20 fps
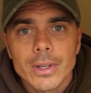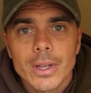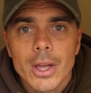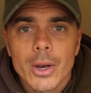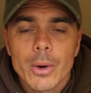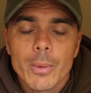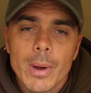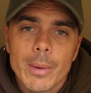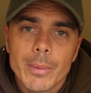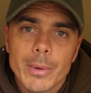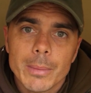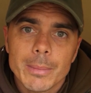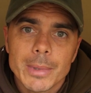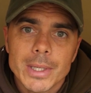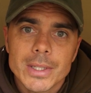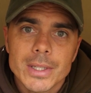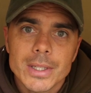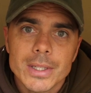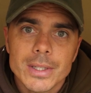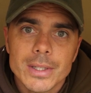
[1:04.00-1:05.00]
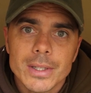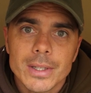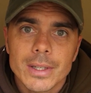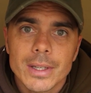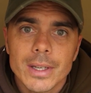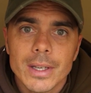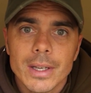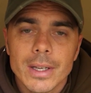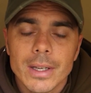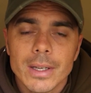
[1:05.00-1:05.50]
going away with the missus,
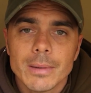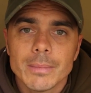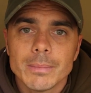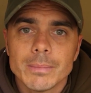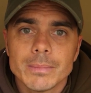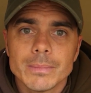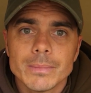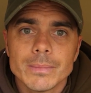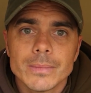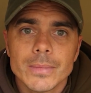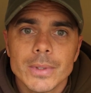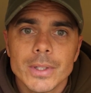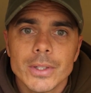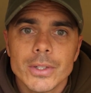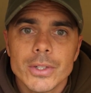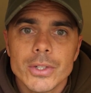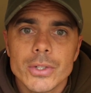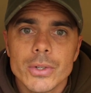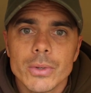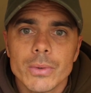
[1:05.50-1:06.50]
just